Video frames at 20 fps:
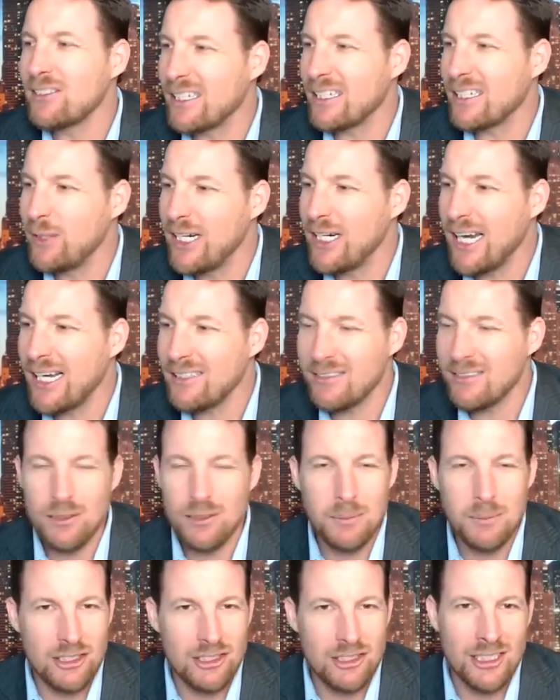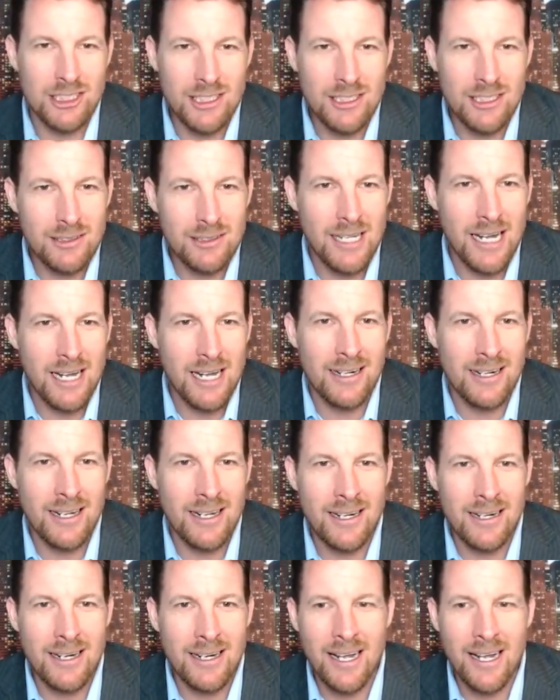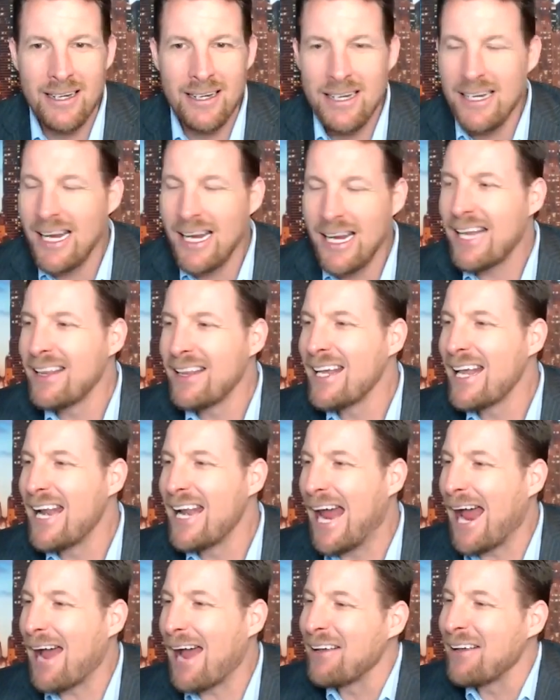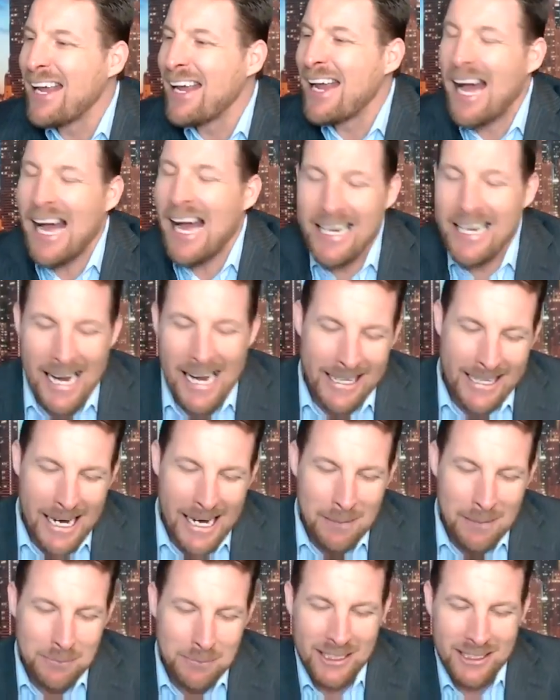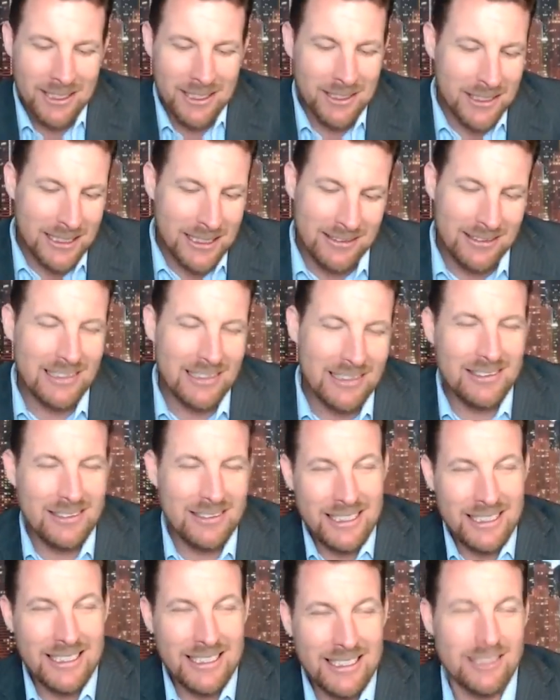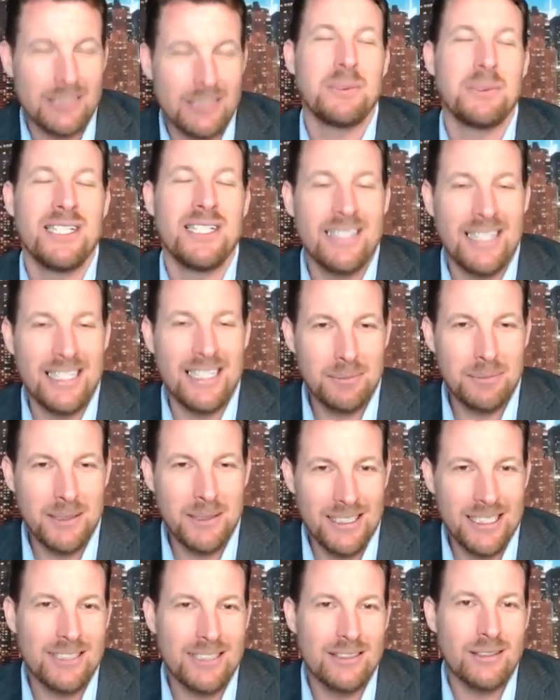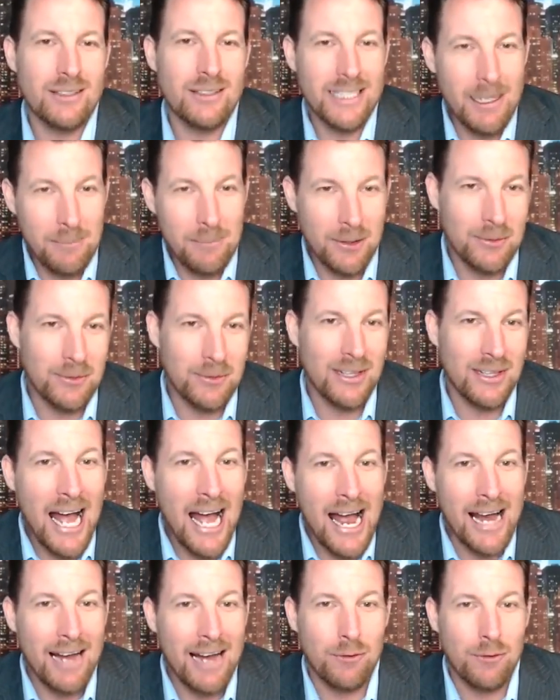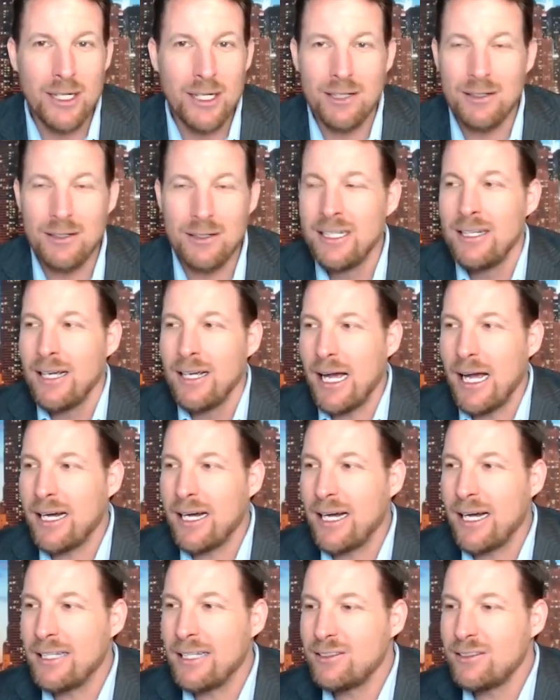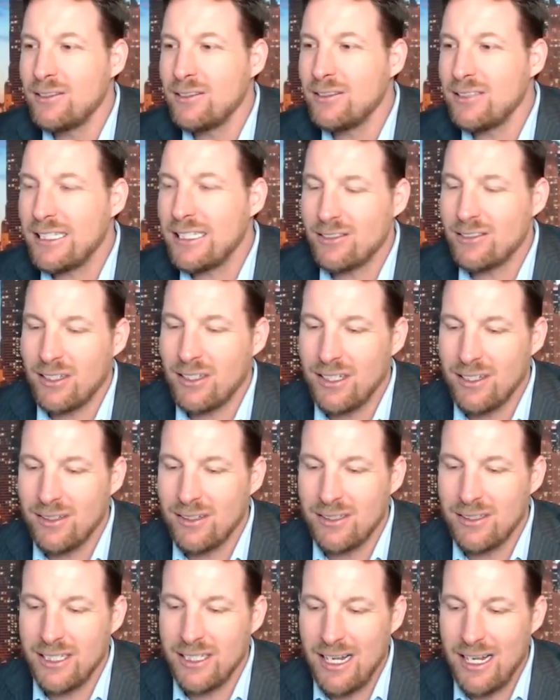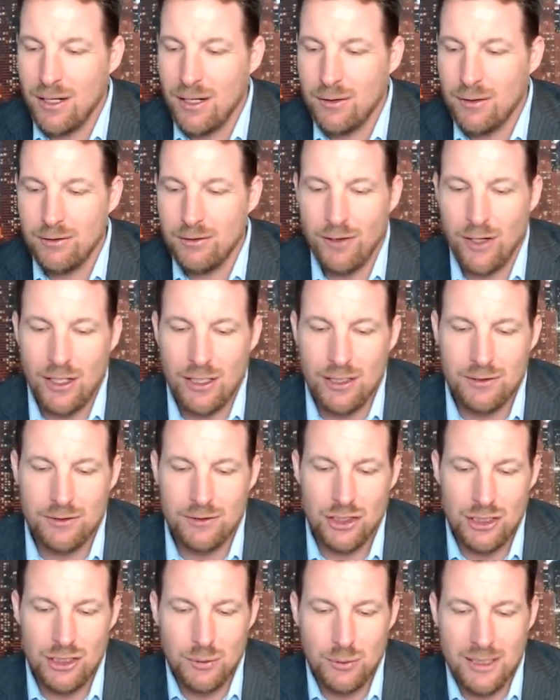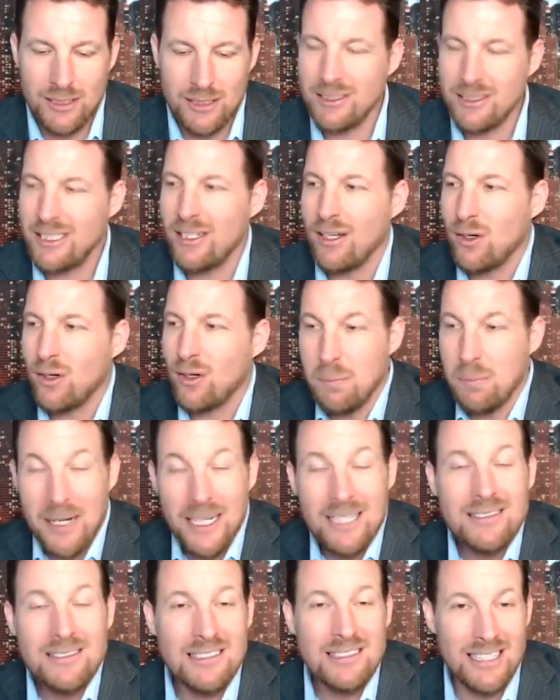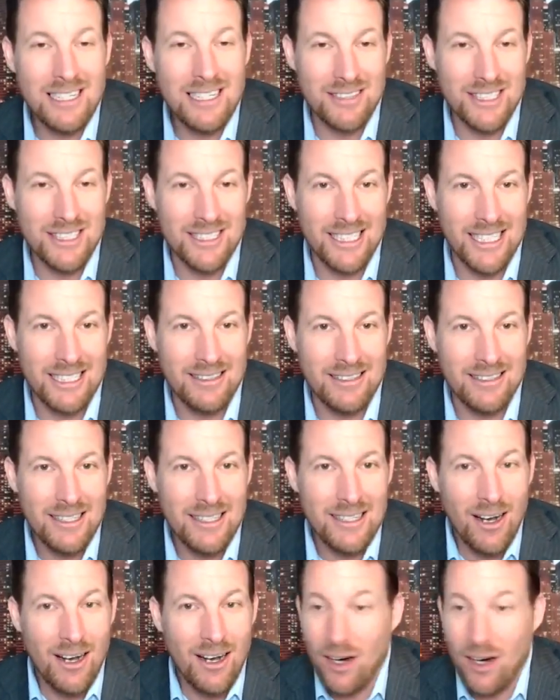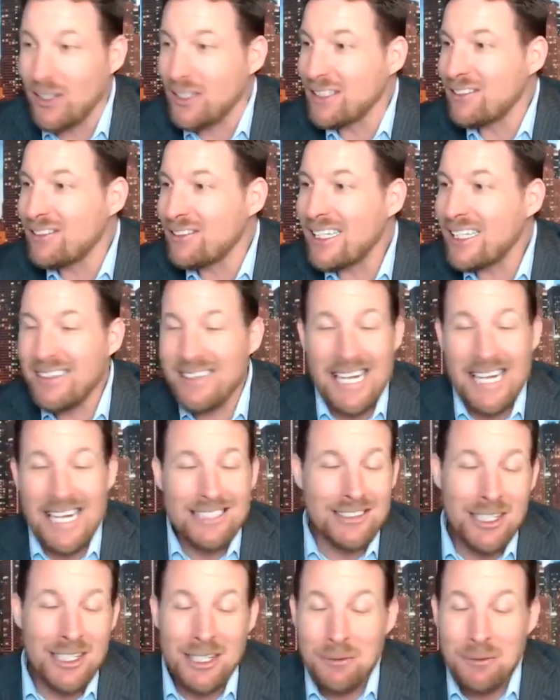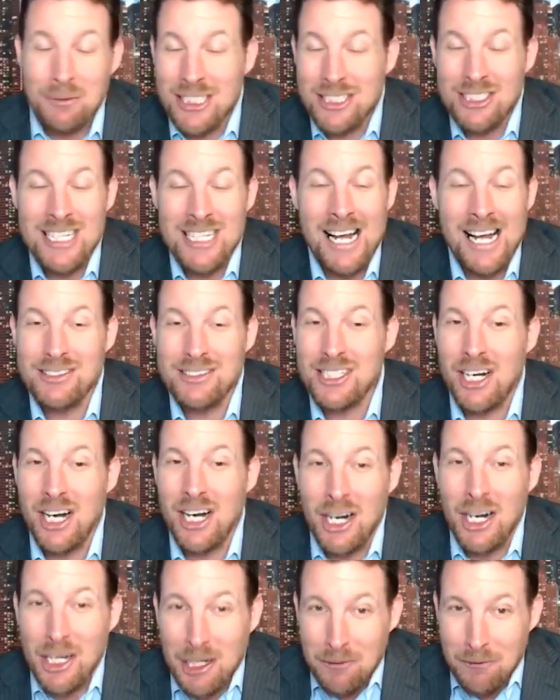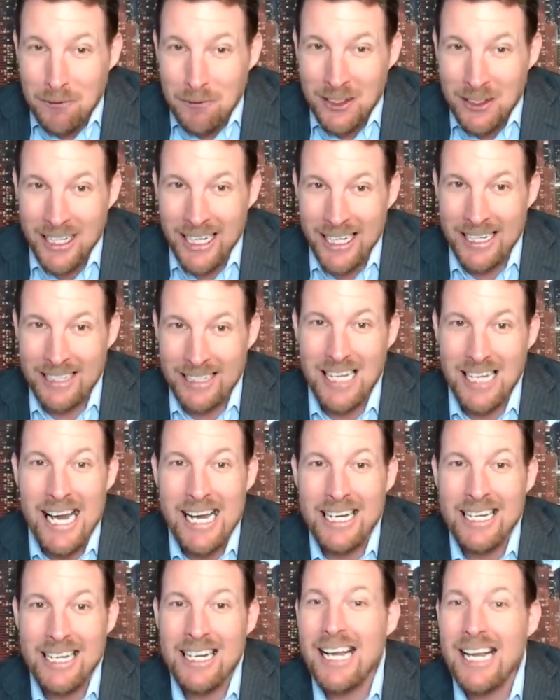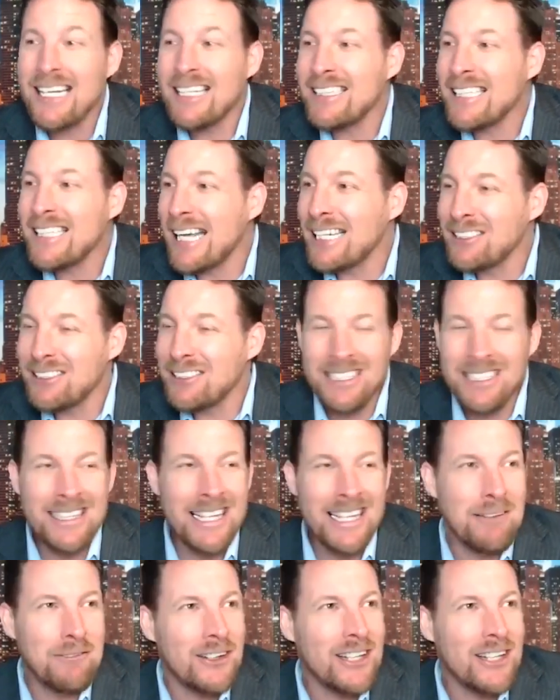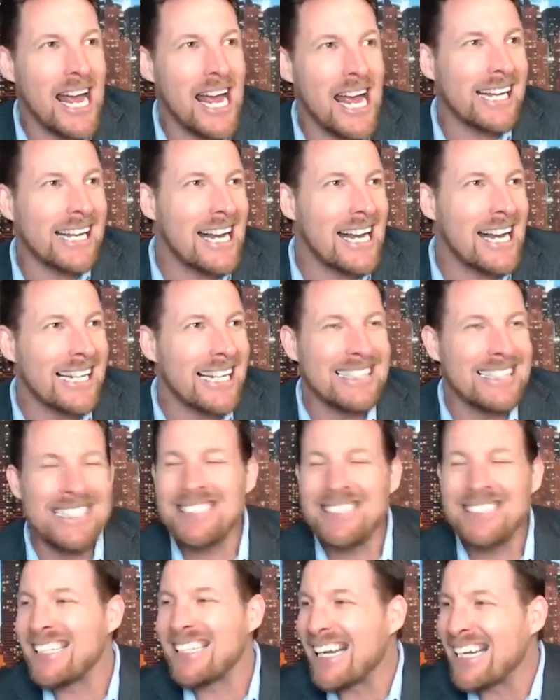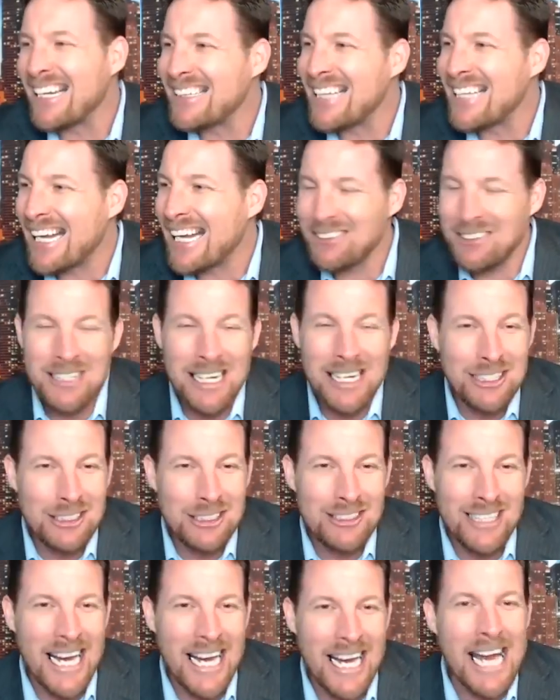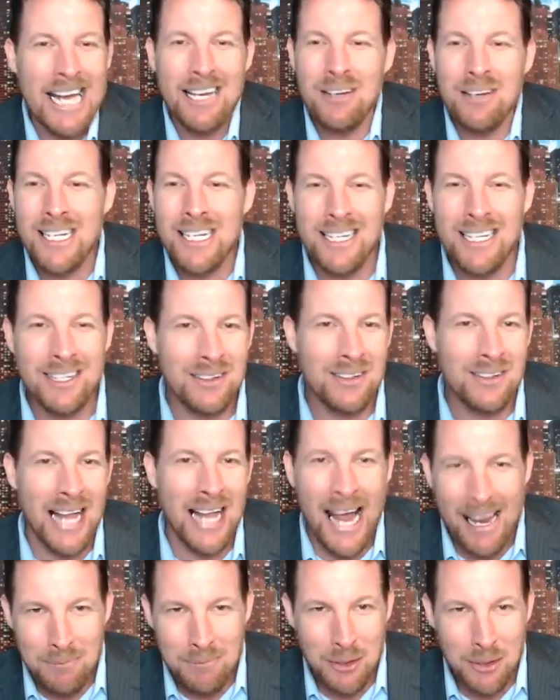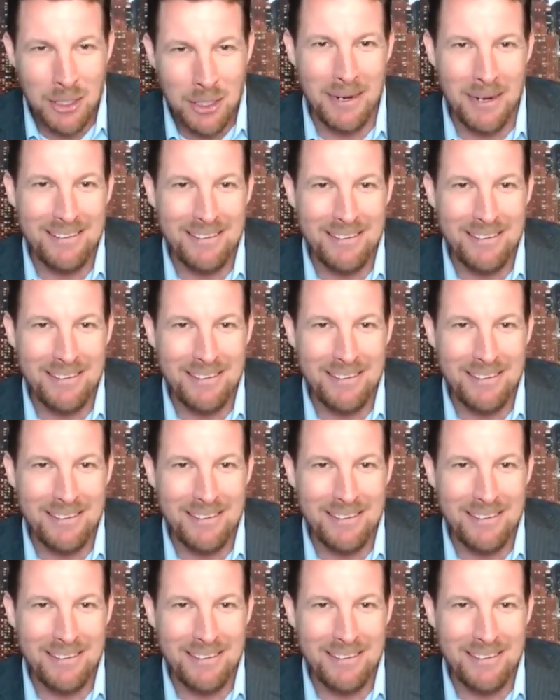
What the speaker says: Like, we got so much to do, da, da, da, da, da. And then I kept it, consistency, discipline. That's my thing. So I kept going live. Well, as soon as they started learning how involved she was in the whole business and everything, all of a sudden they started reaching out to her for links. Hey, can I get the agency link for that? Can I get this? Can I get that? So now she's like, hey, you need to go live more, baby.